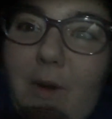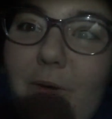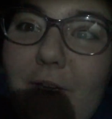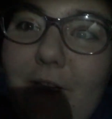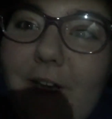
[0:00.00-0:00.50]

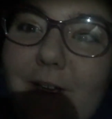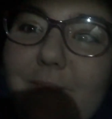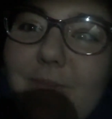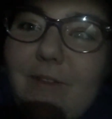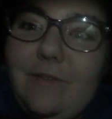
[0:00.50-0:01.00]
Okay,
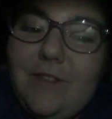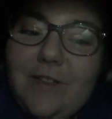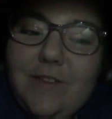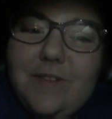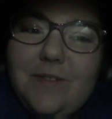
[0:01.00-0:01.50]
I'm loving
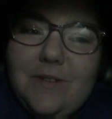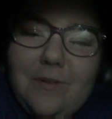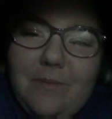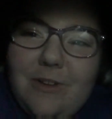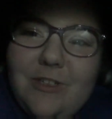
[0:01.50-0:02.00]
this so
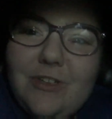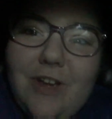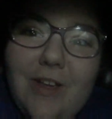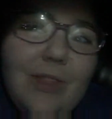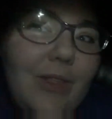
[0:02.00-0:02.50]
much.
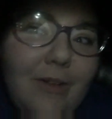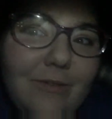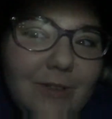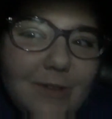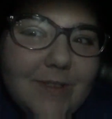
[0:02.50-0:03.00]
I love
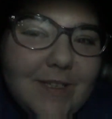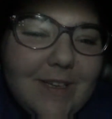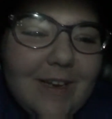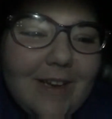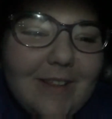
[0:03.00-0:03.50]

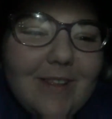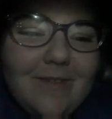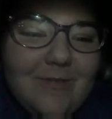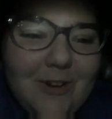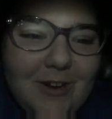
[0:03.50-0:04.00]
Lucy. I
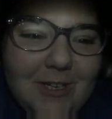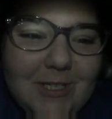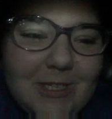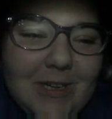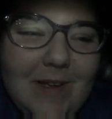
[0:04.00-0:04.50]
love Josh.